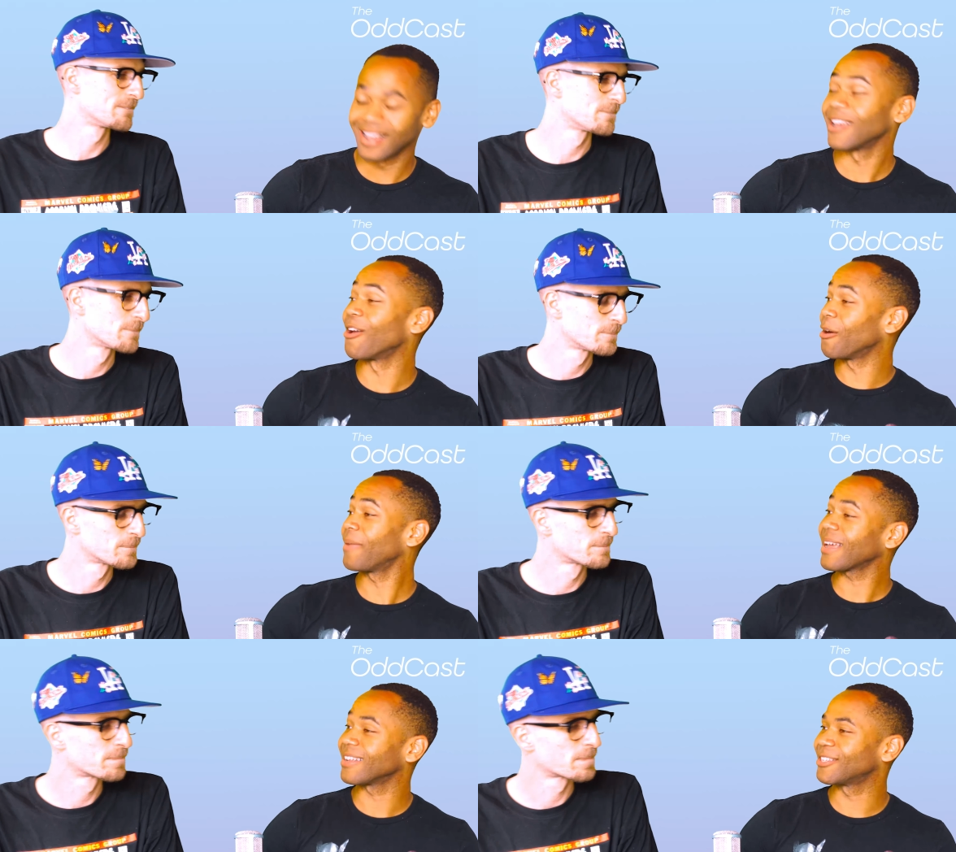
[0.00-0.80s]
Speaker 1: Going
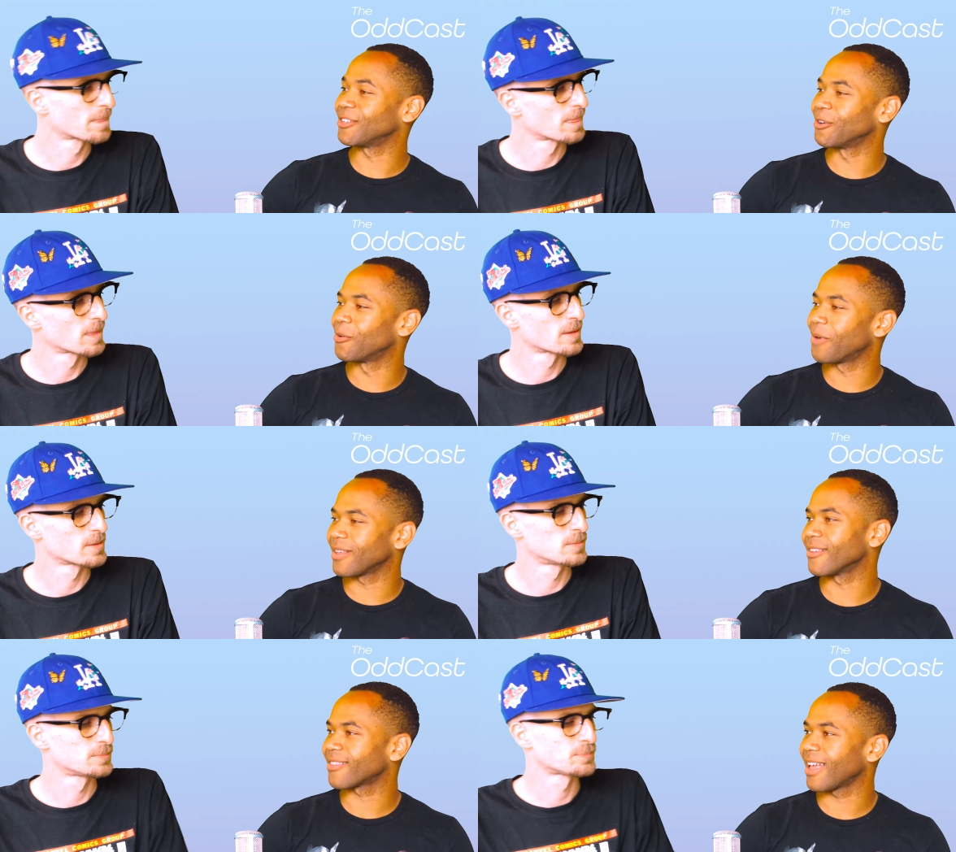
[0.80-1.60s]
back into what
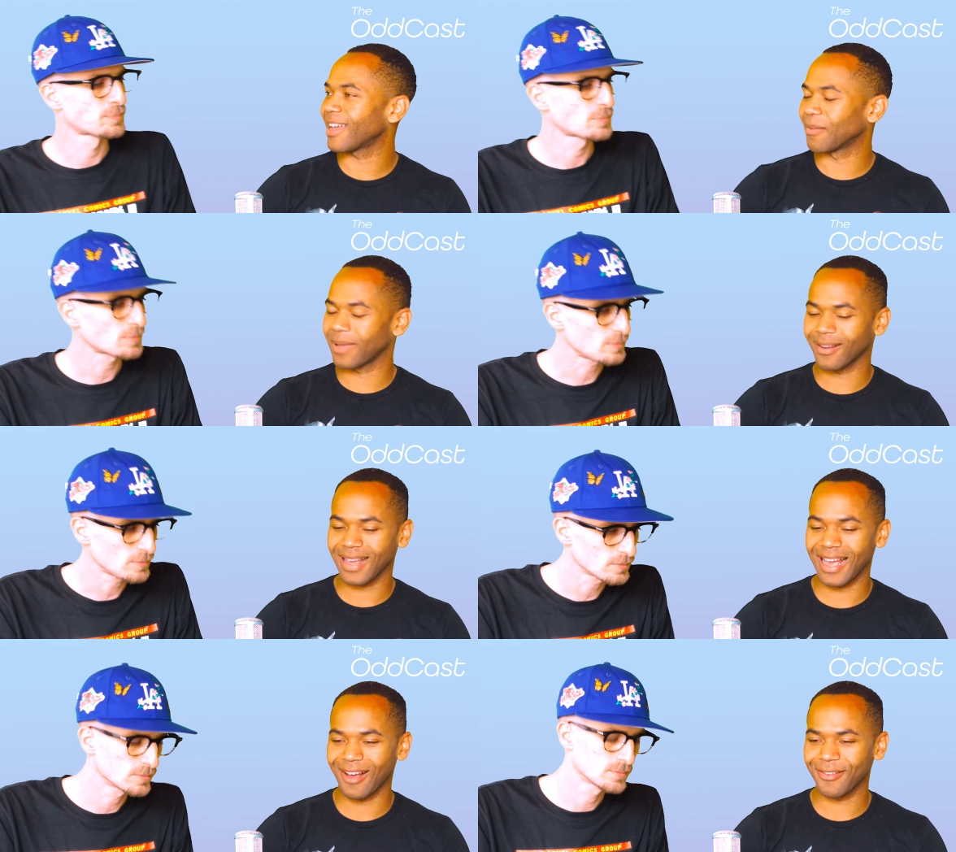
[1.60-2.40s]
you said about
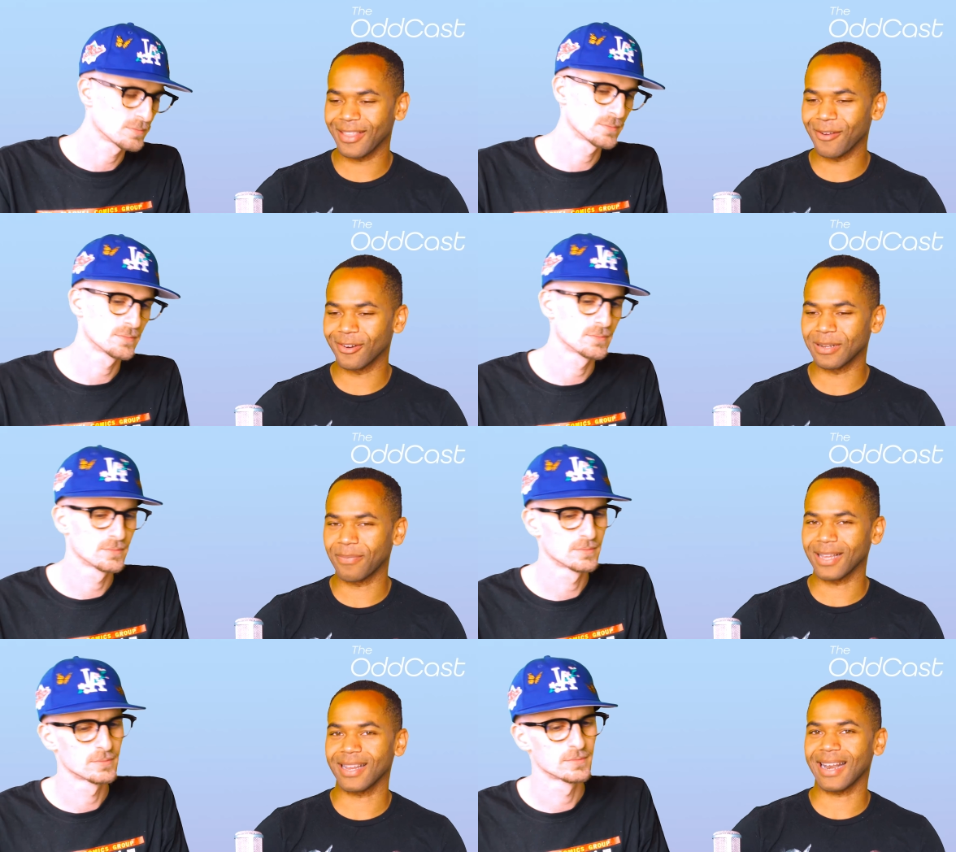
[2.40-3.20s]
how they were
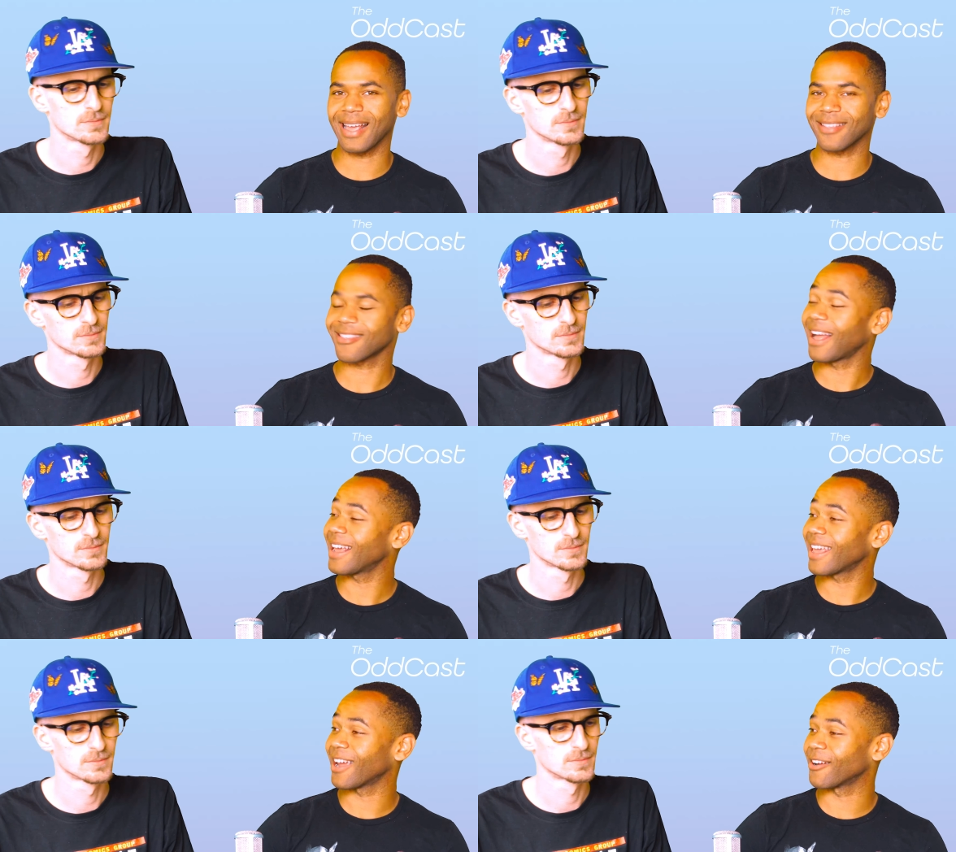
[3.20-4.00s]
depicted as
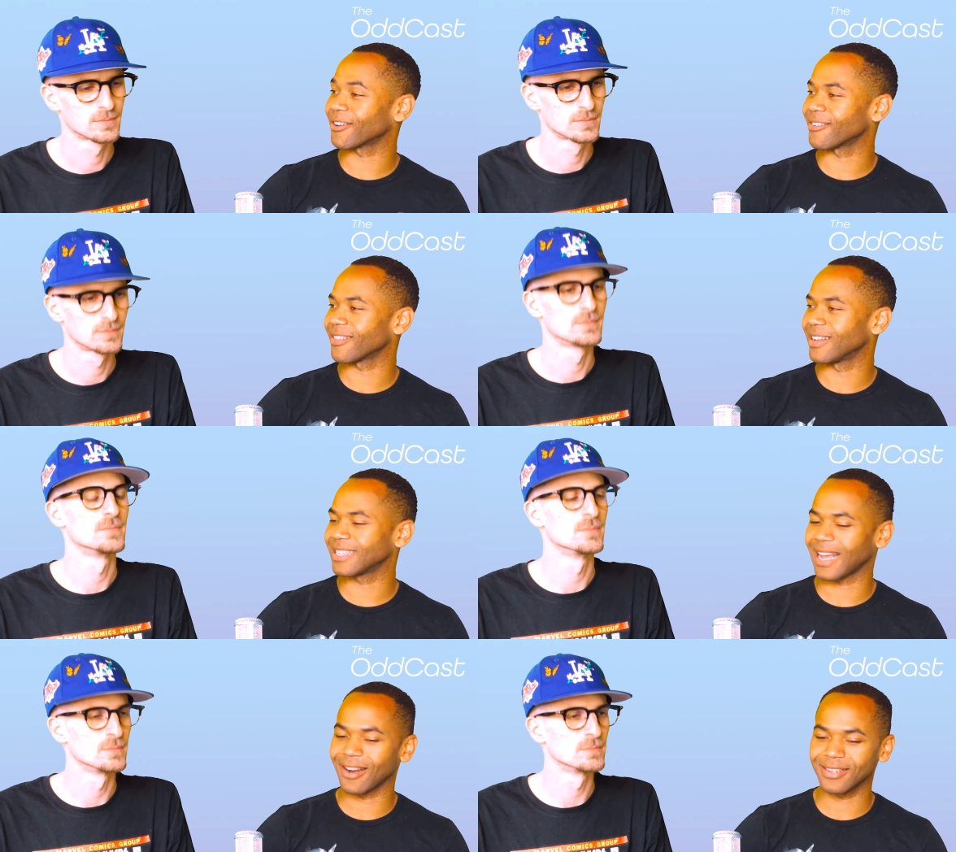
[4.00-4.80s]
side characters the
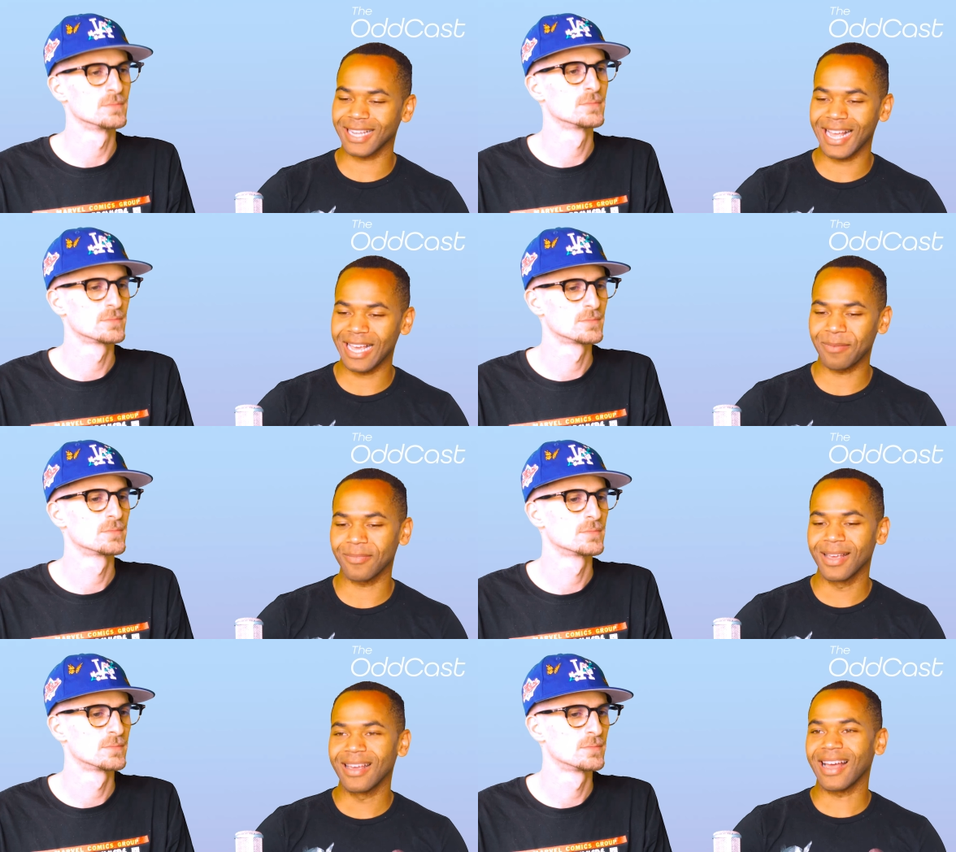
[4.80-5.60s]
entire mm-hmm. time.
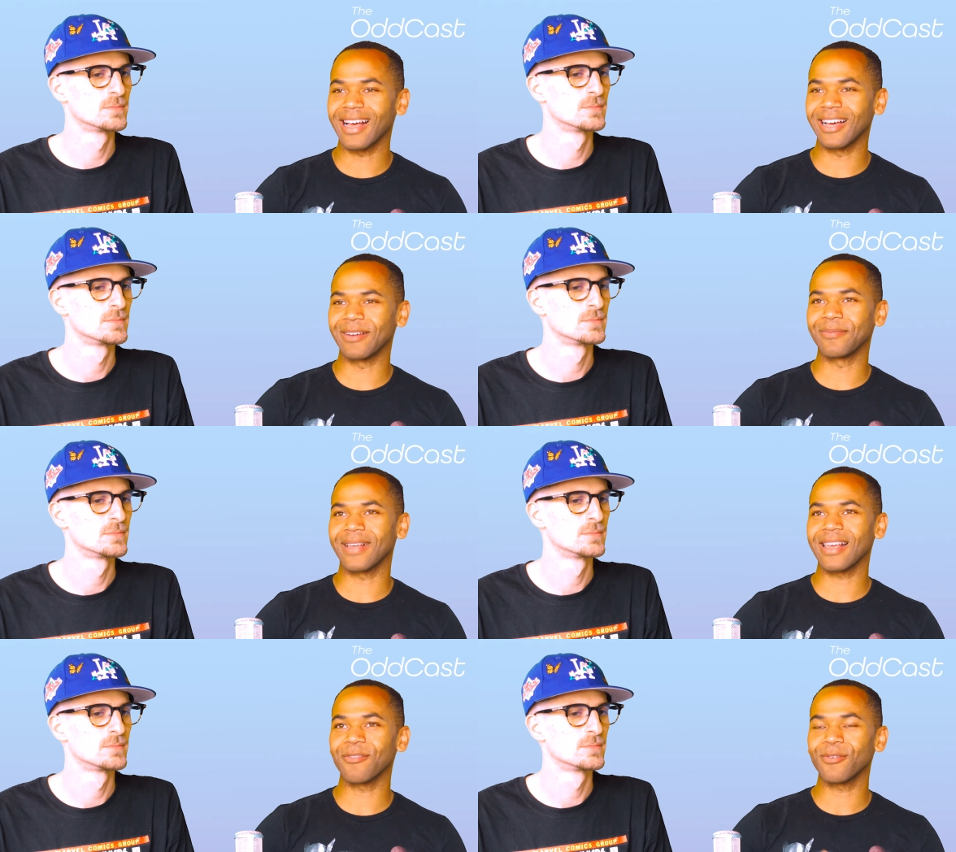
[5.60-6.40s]
Um,
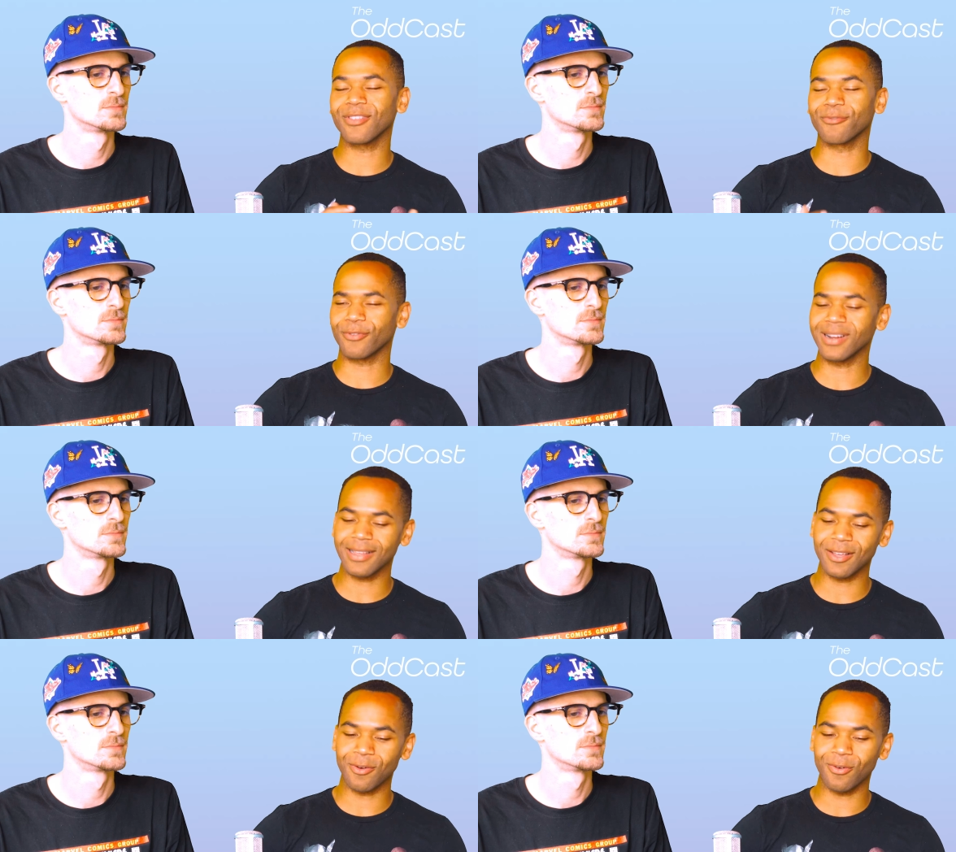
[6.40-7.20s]
it was really